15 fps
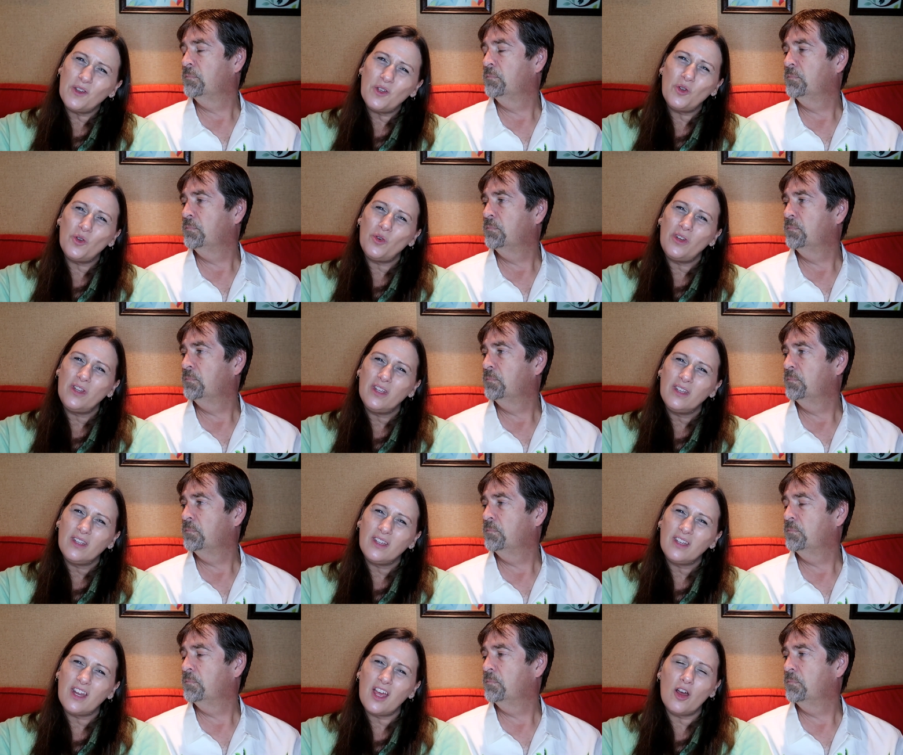Speaker 1: food,
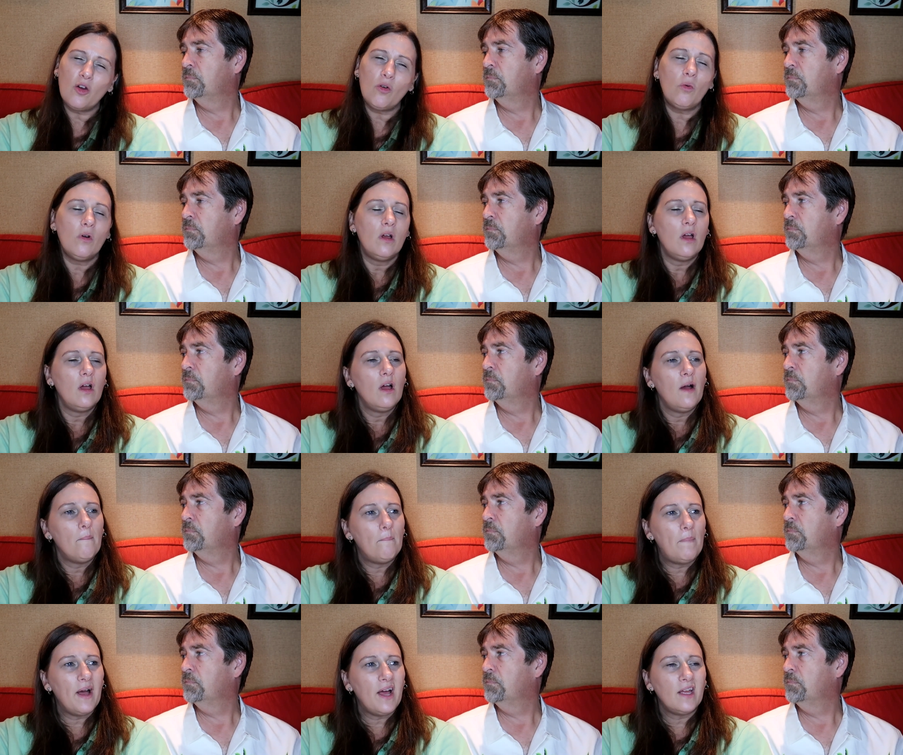you know,
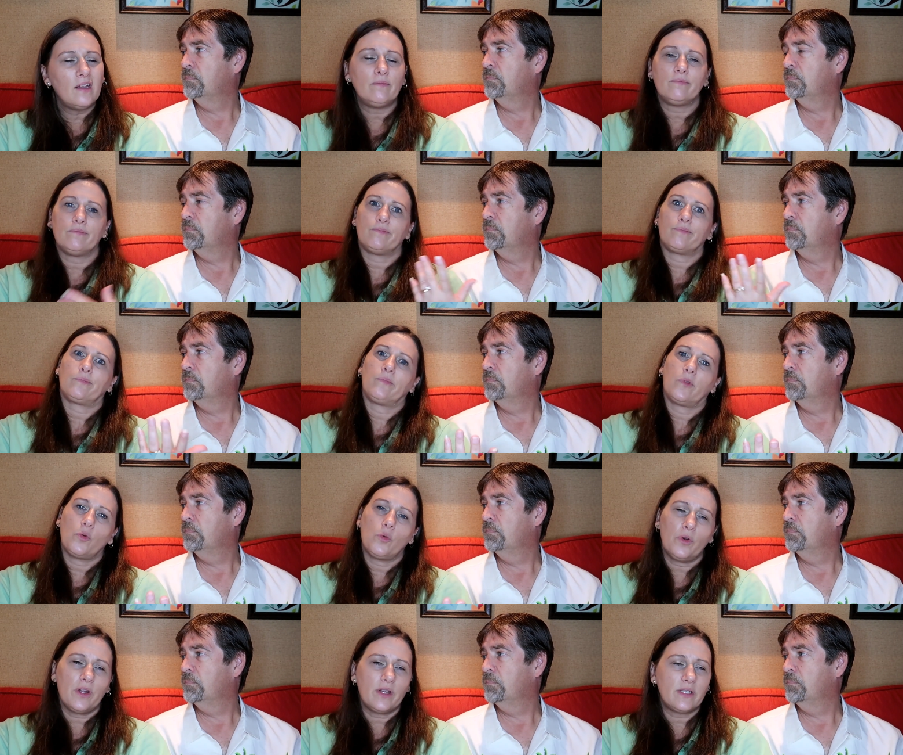but
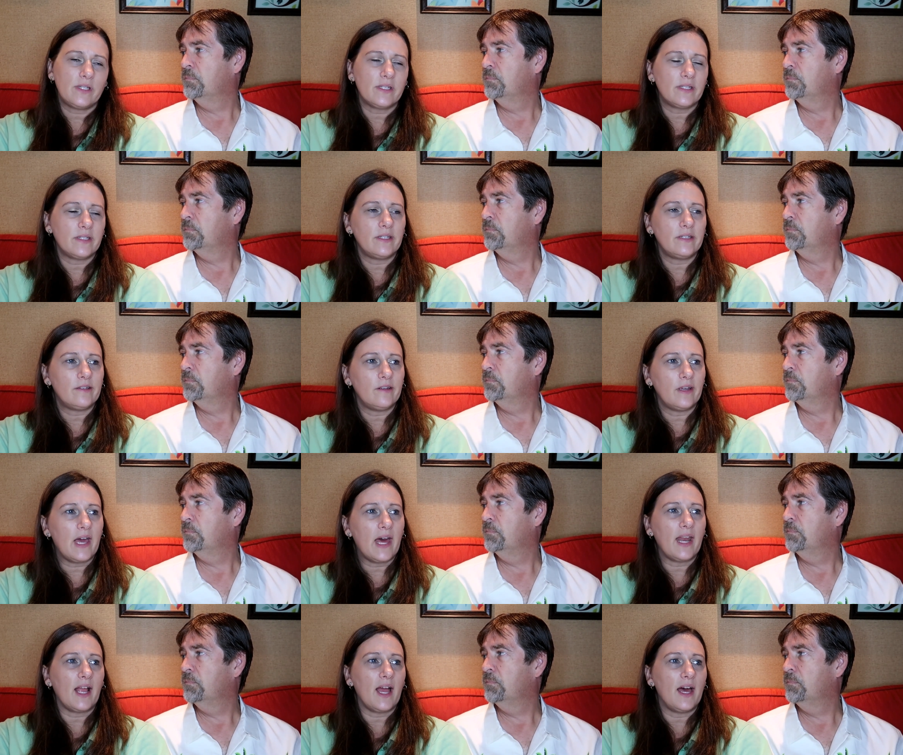we're at Disney, so you
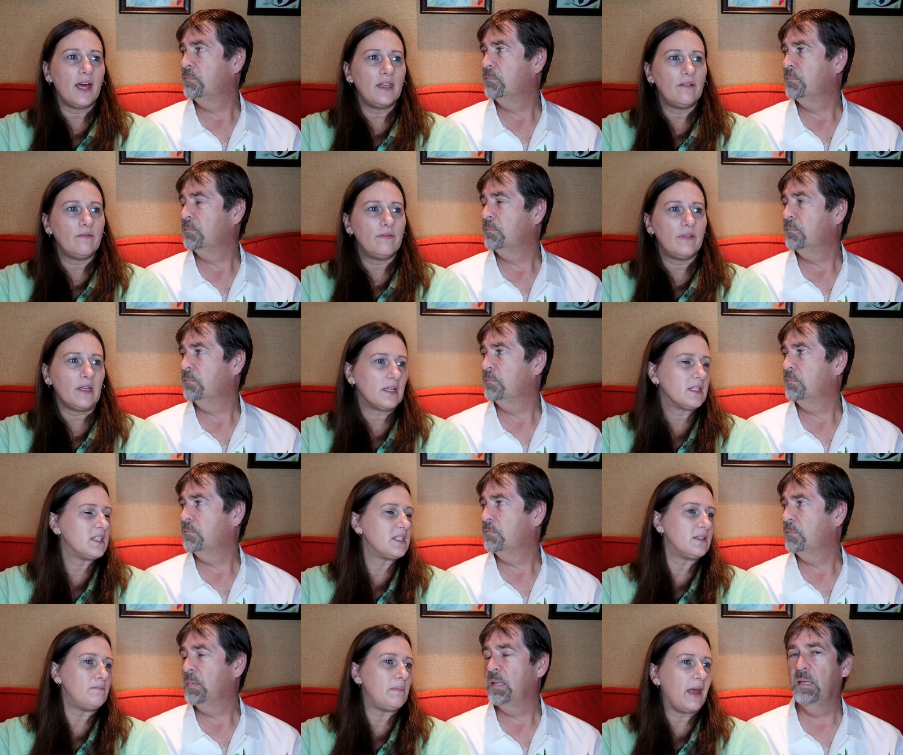got to kind of
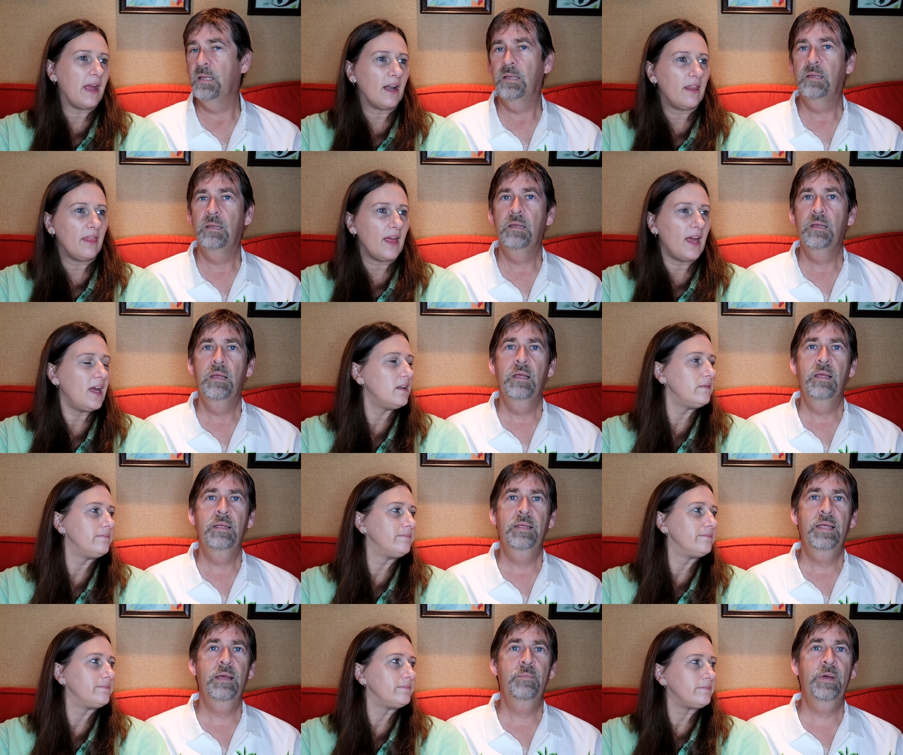accept expect that.
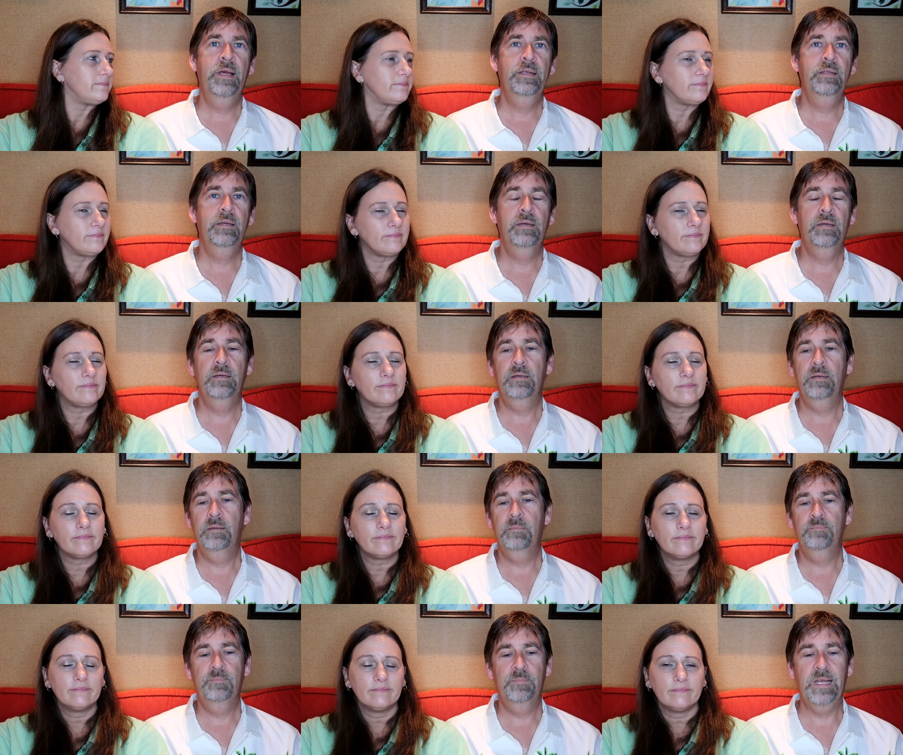
Speaker 2: Yeah, my
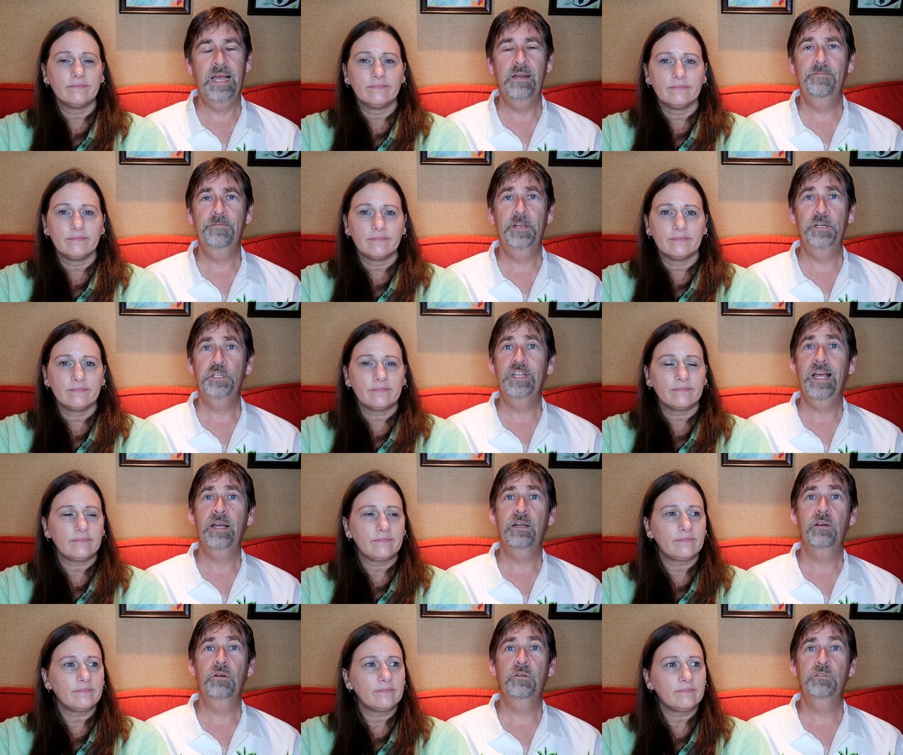uh, codfish
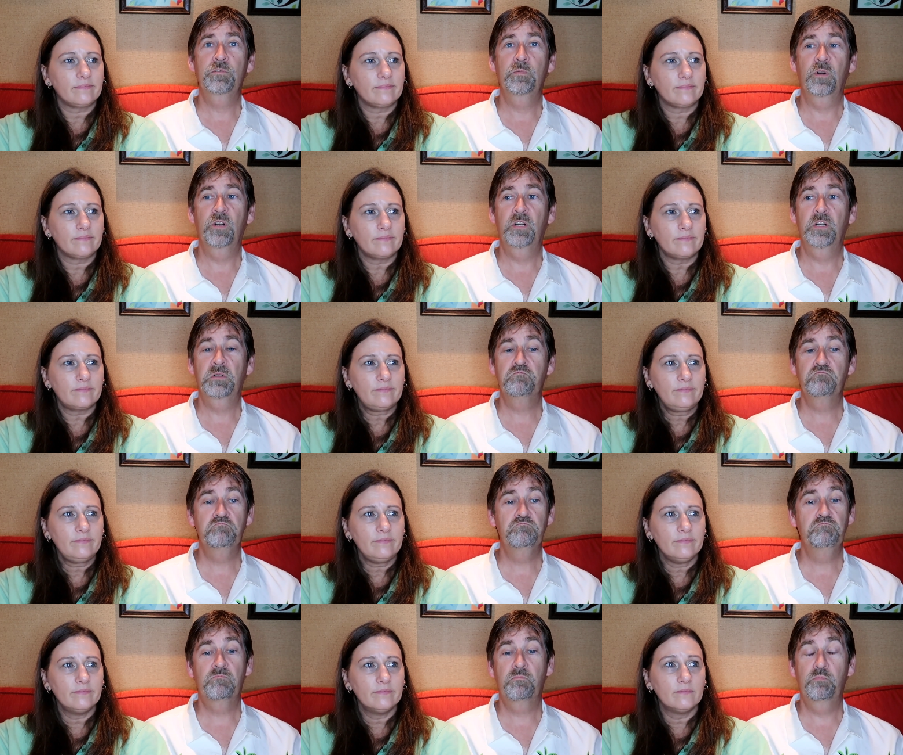tacos were
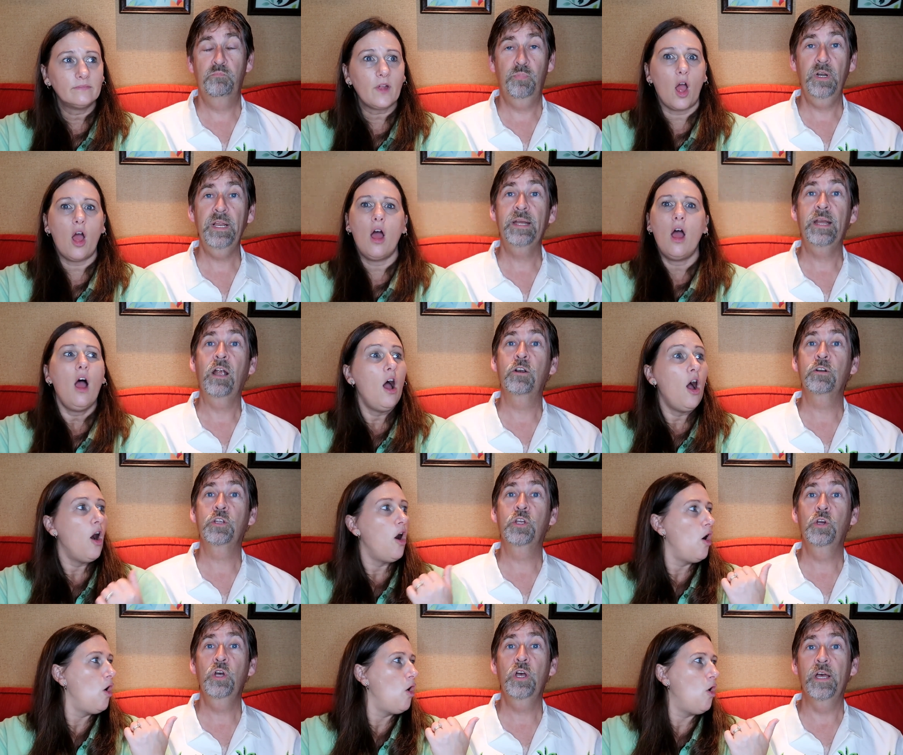pretty darn
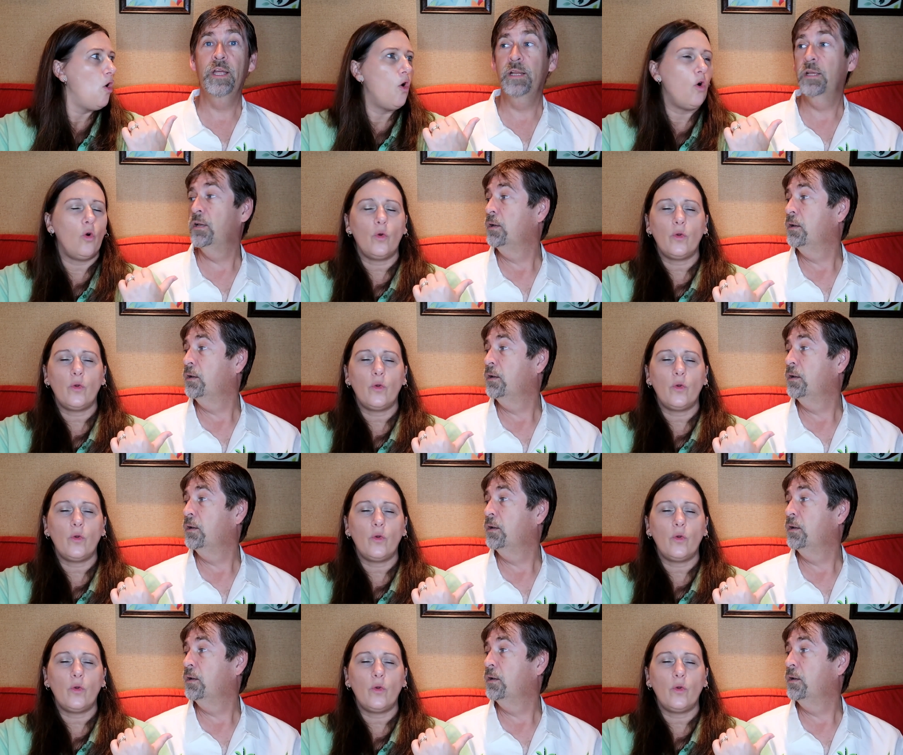good. Oh, yeah.